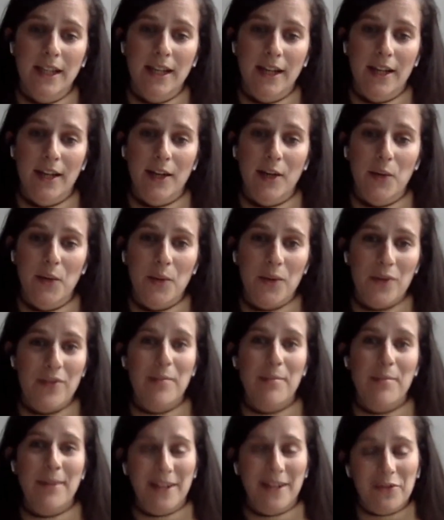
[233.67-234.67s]
Uh, one of the
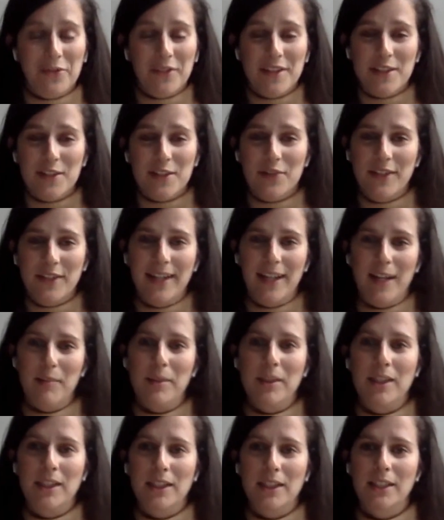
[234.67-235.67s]
benefits of
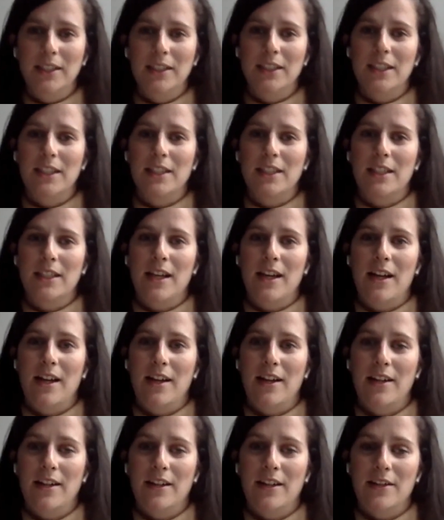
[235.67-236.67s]
dynamic yield is
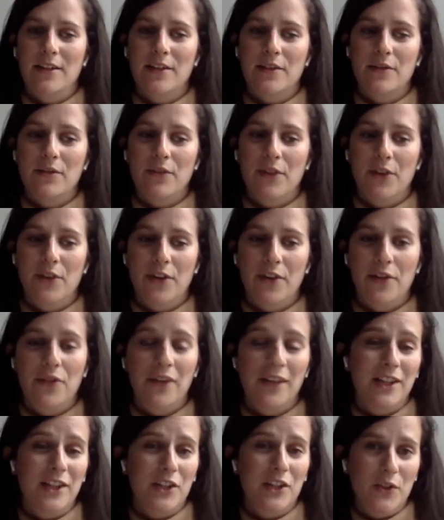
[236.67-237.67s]
that it's very
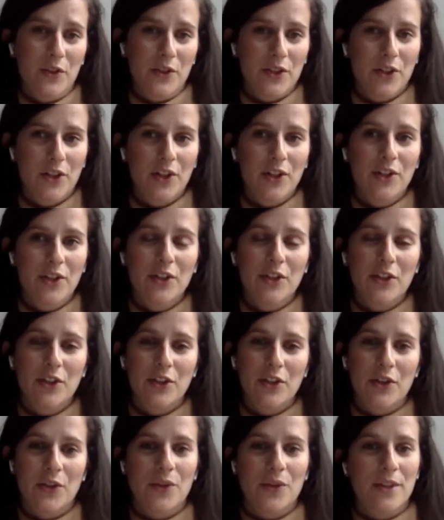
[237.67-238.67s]
friendly user.
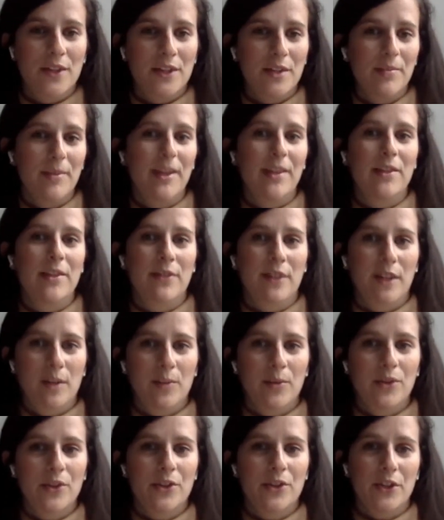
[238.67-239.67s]
You don't need to be a
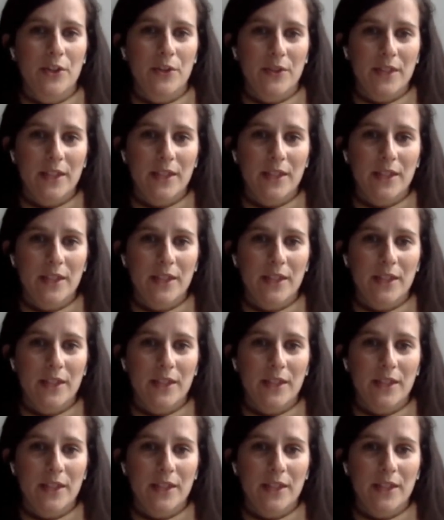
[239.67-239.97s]
developer to use